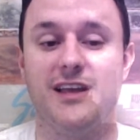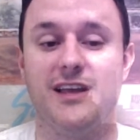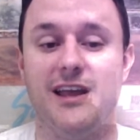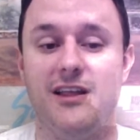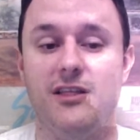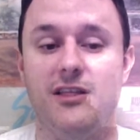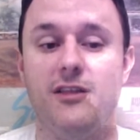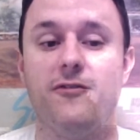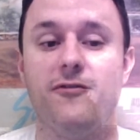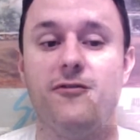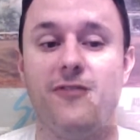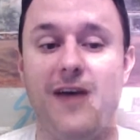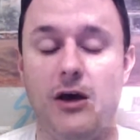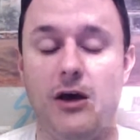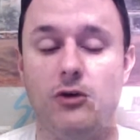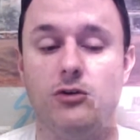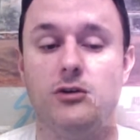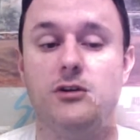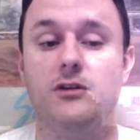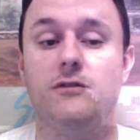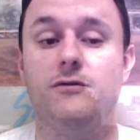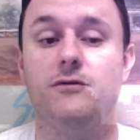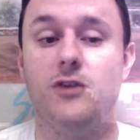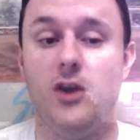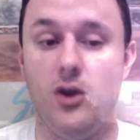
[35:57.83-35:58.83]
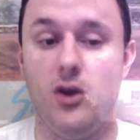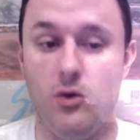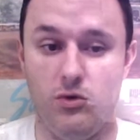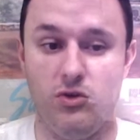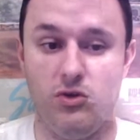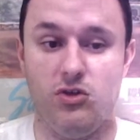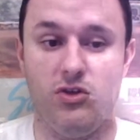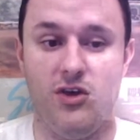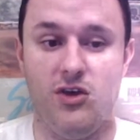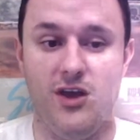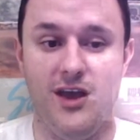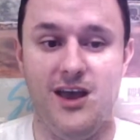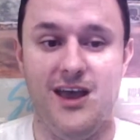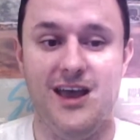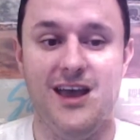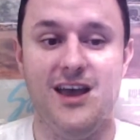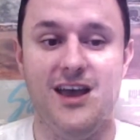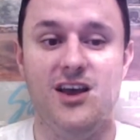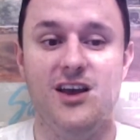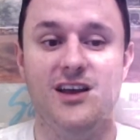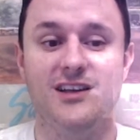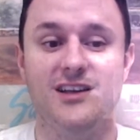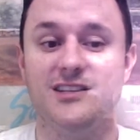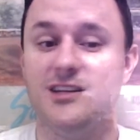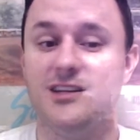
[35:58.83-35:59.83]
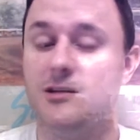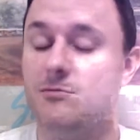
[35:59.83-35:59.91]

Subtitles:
in the Fountain of Youth. To